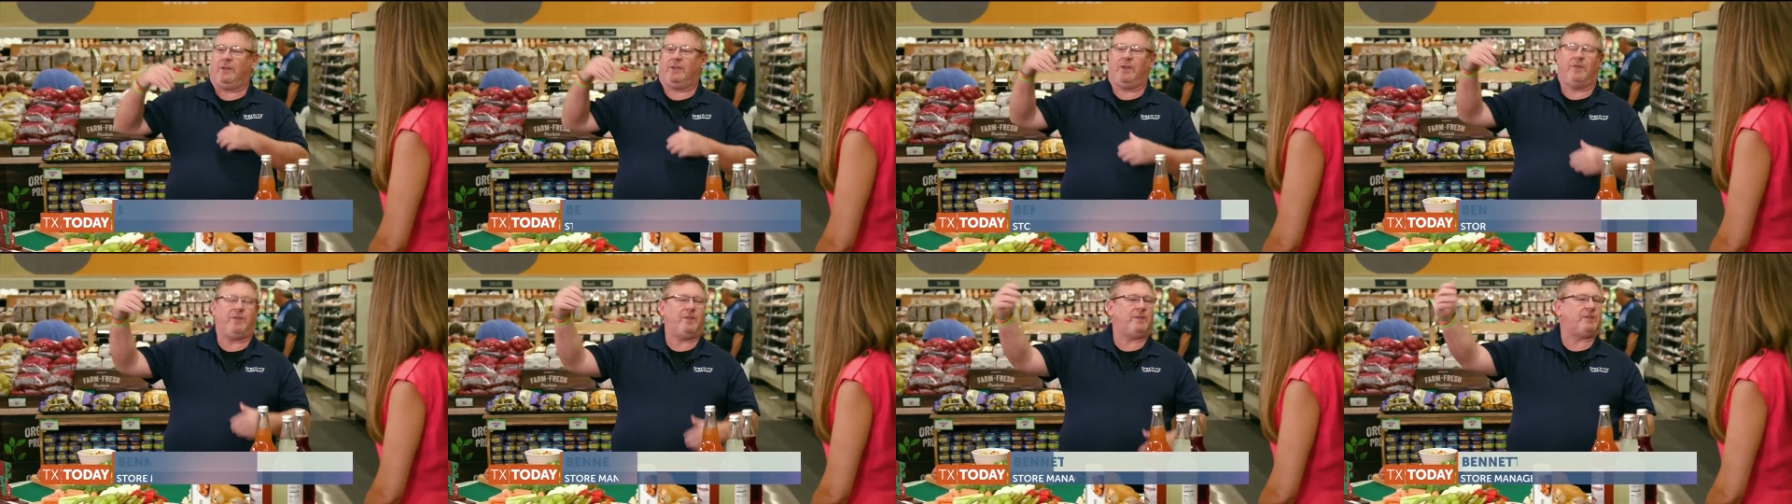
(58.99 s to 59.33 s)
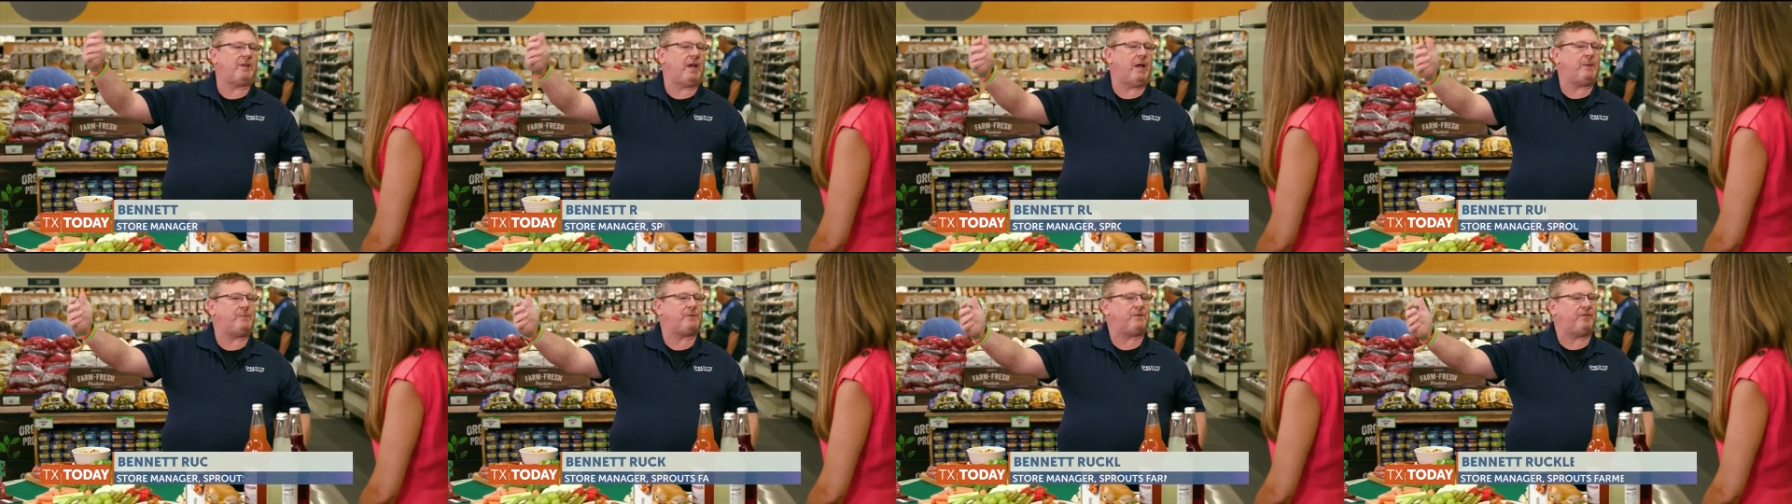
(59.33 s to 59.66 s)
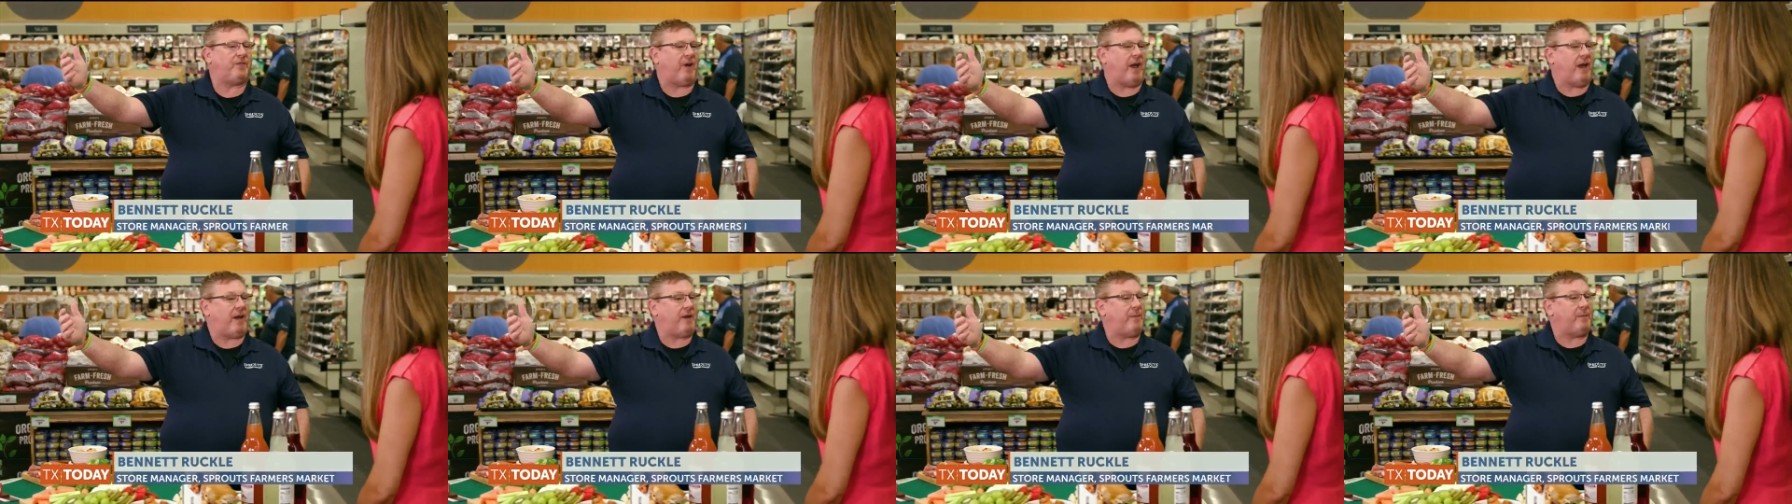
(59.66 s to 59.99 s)
different types of
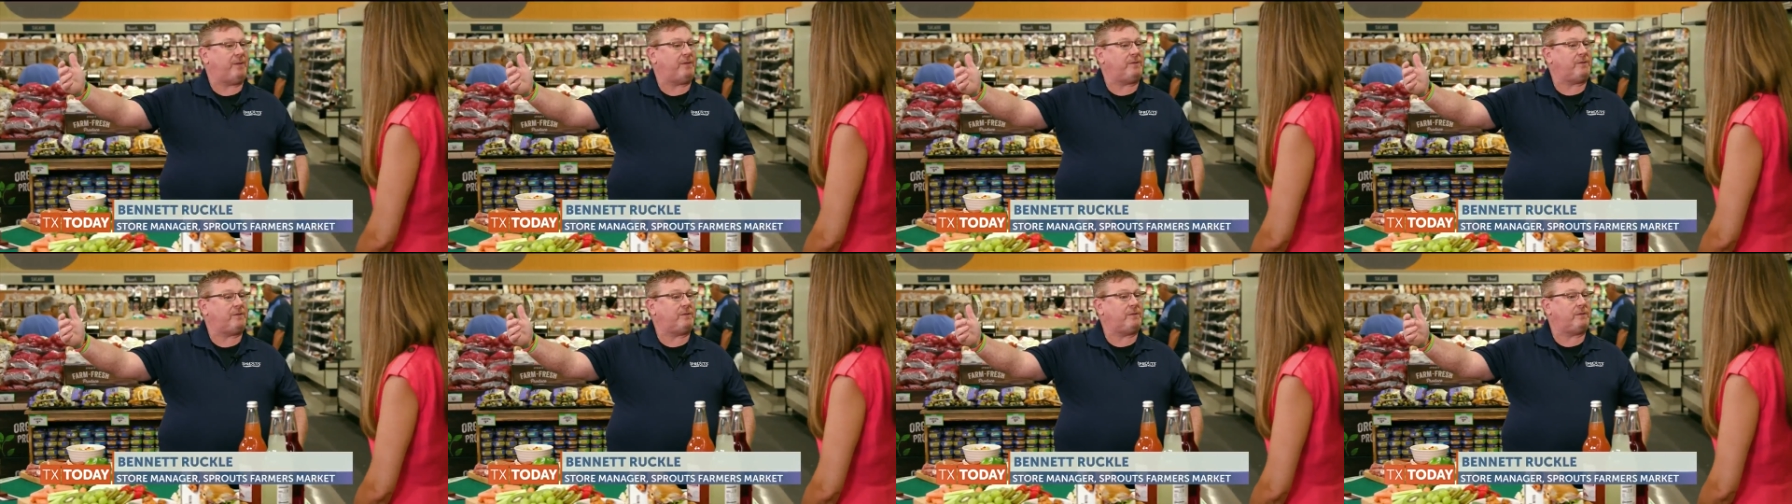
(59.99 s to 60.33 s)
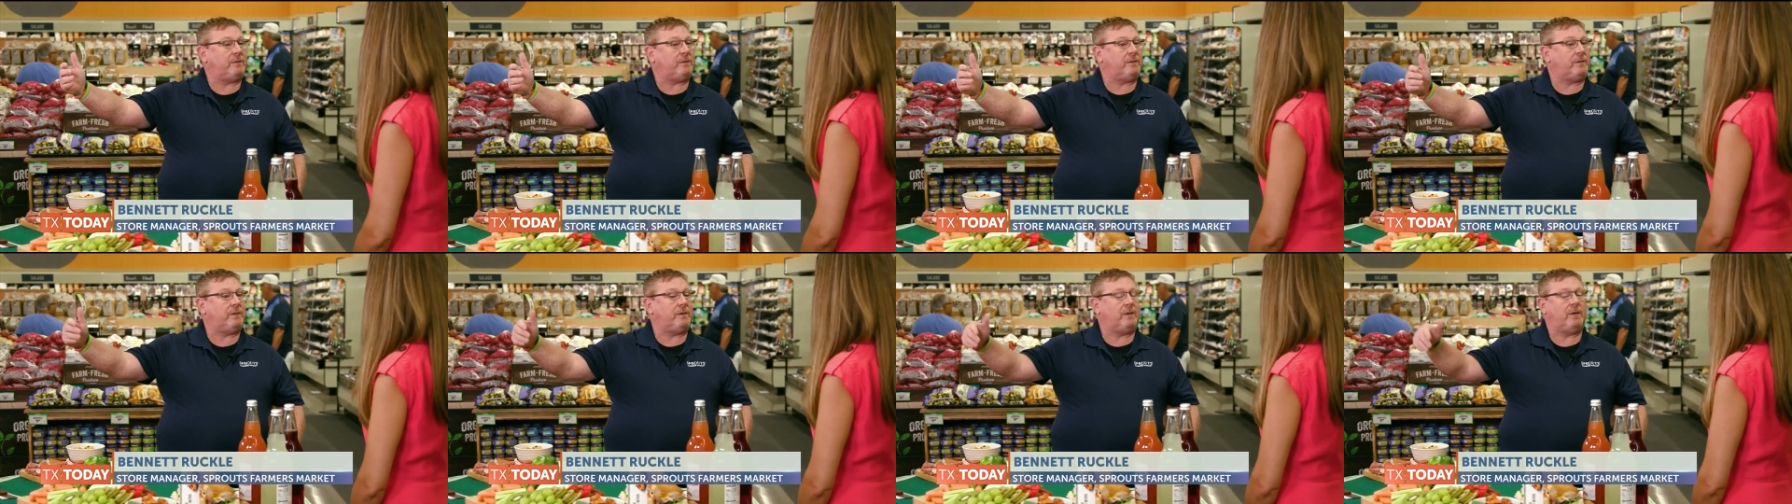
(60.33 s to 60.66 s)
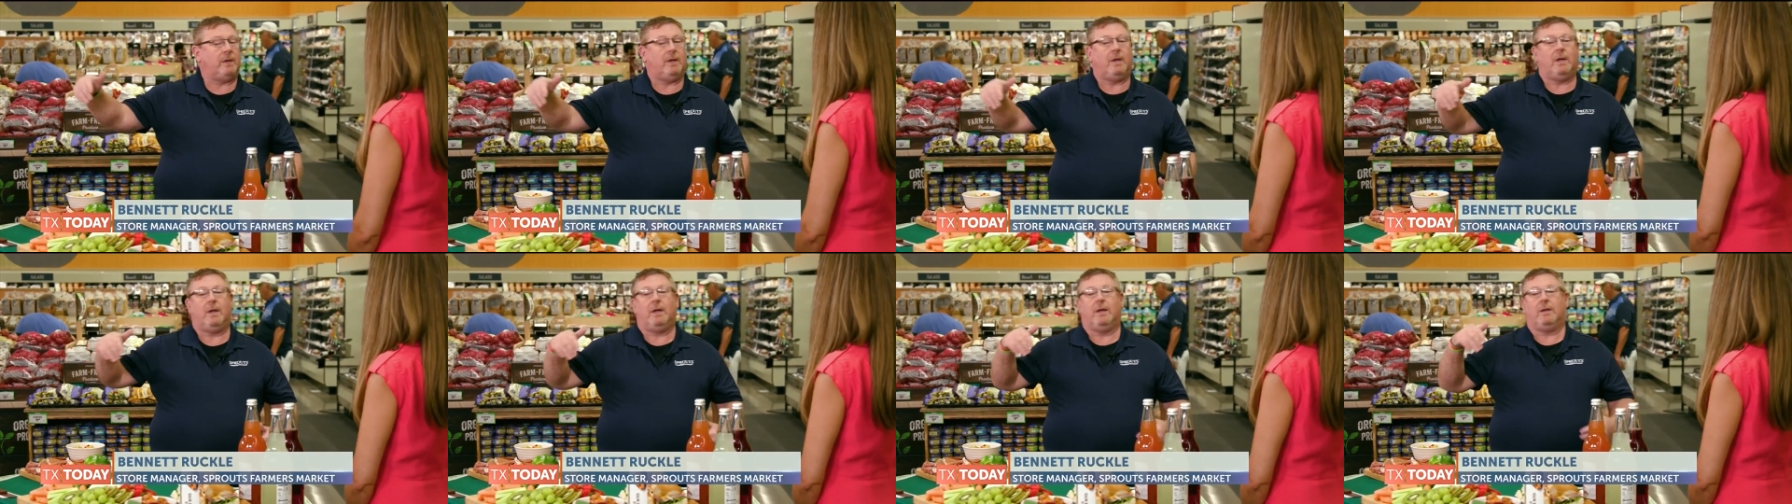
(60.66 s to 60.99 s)
vitamins. Yep